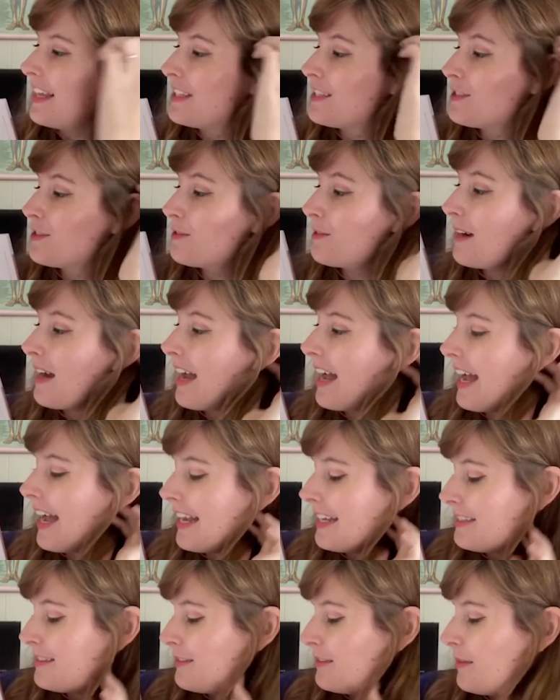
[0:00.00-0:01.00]

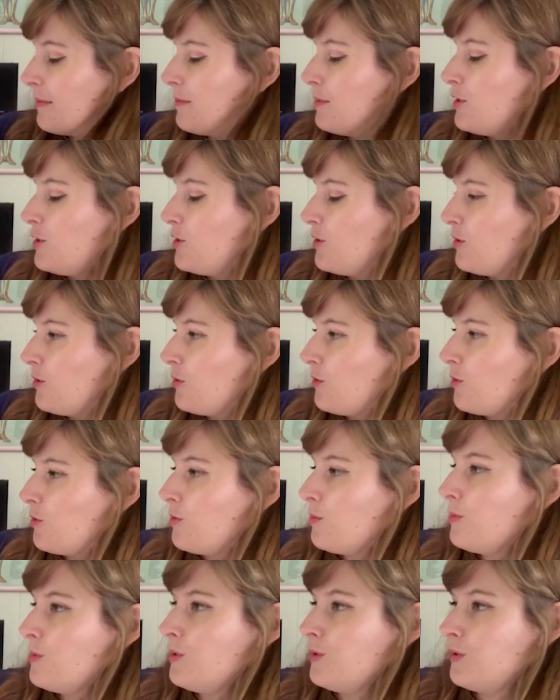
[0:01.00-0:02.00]
Try some new
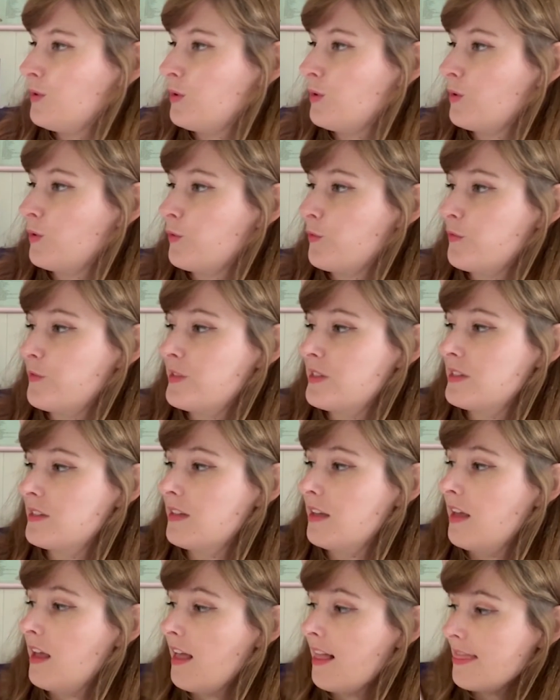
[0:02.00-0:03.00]
moves.
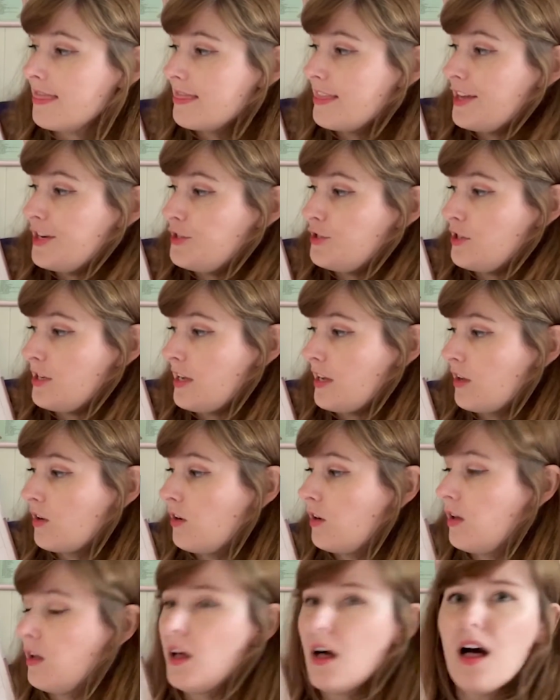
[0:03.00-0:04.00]
The
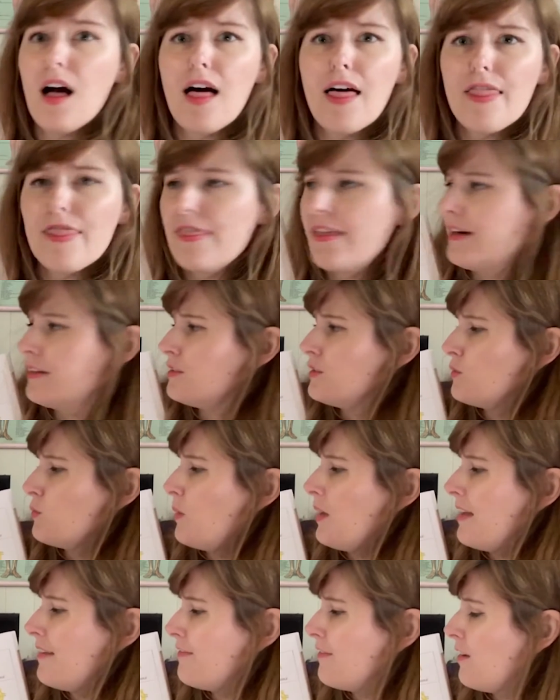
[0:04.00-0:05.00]
jiggle, the
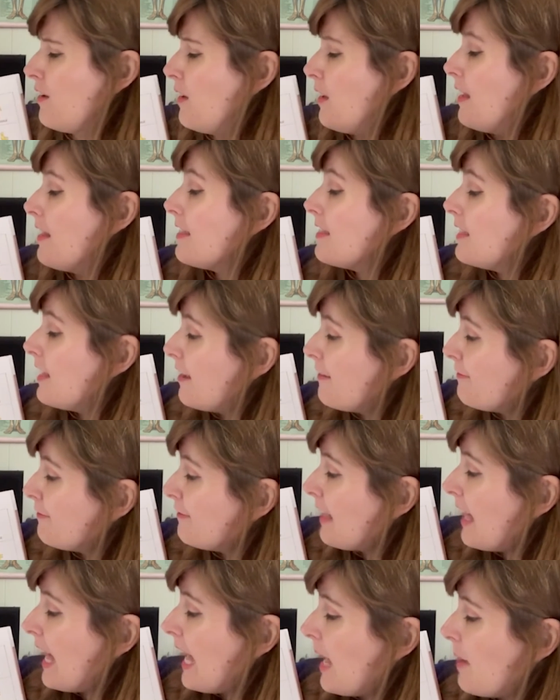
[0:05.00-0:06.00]
swivel, the
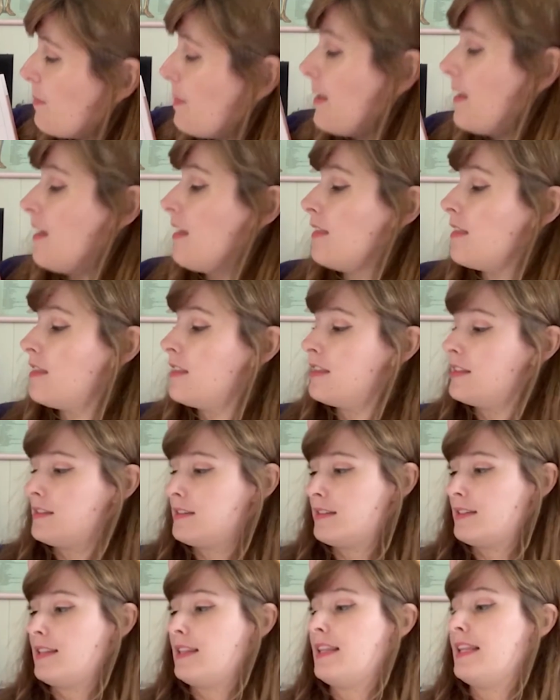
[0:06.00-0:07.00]
flap, the
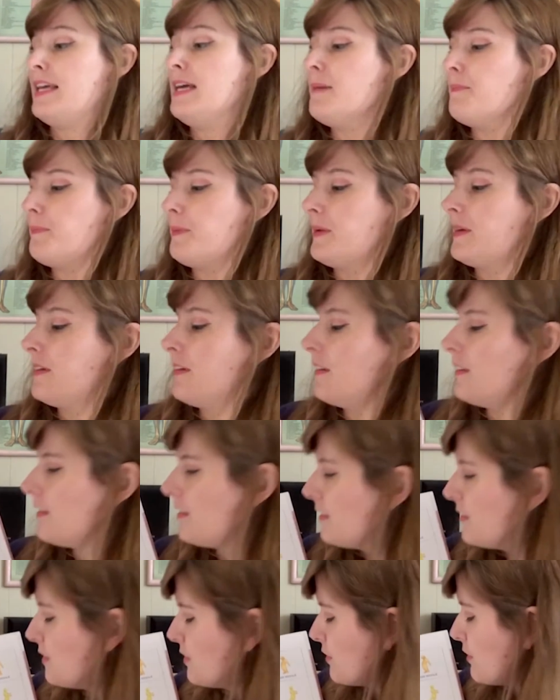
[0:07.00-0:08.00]
slip,
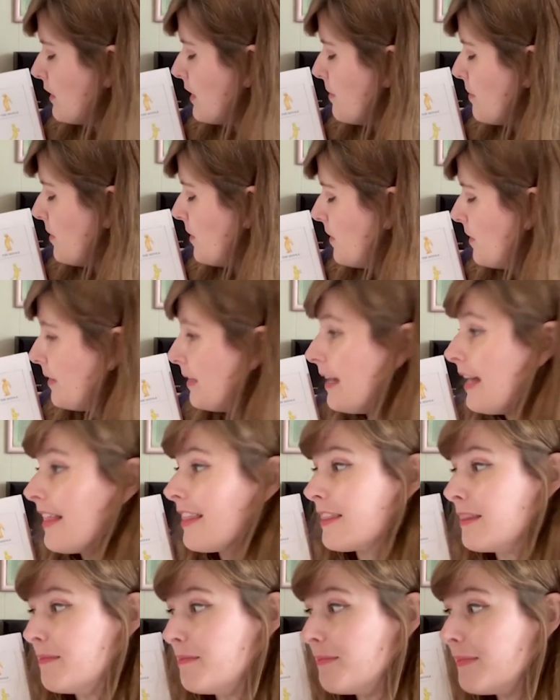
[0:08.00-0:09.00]
the scribble,
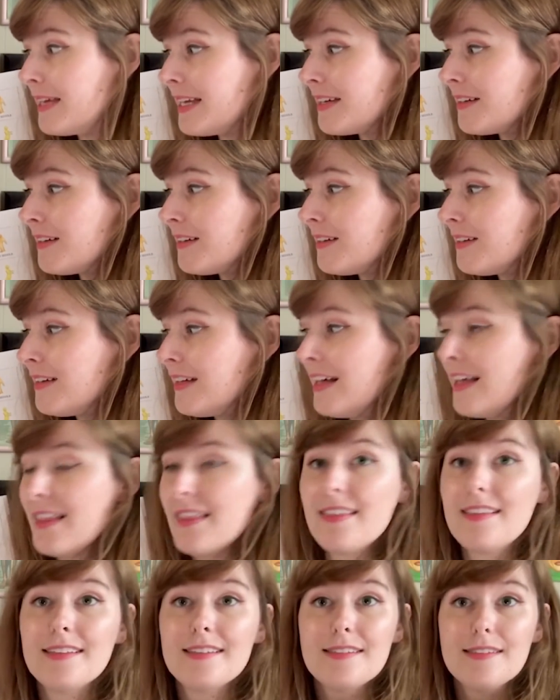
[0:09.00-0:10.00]
the middle,
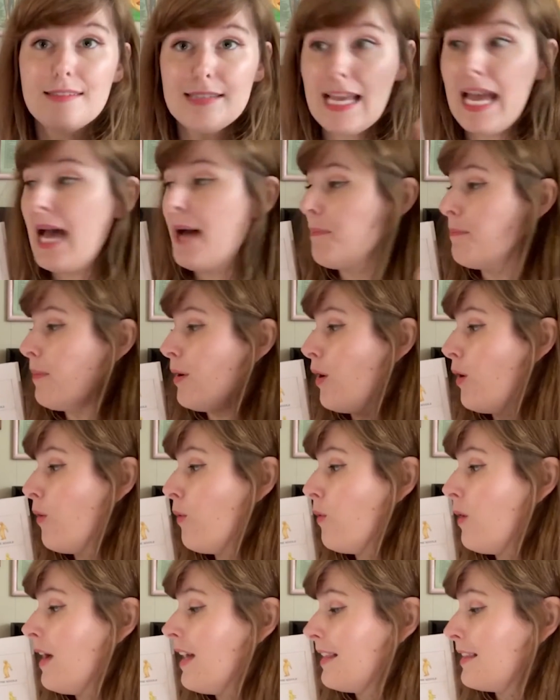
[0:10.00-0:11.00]
the
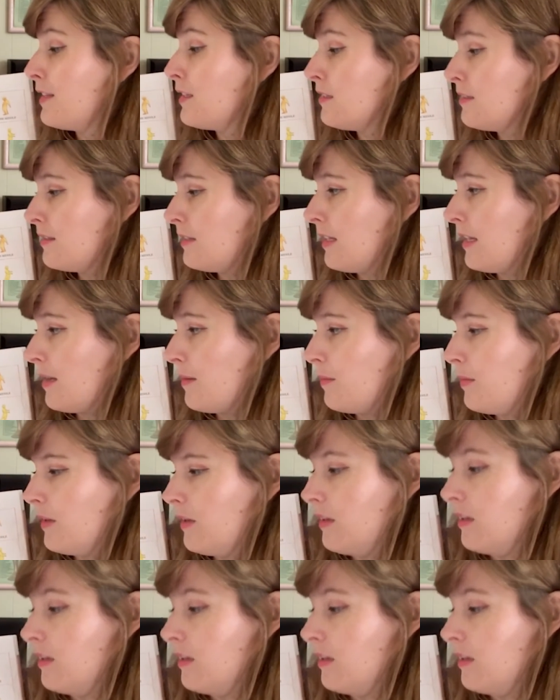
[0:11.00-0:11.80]
zappo, the zip,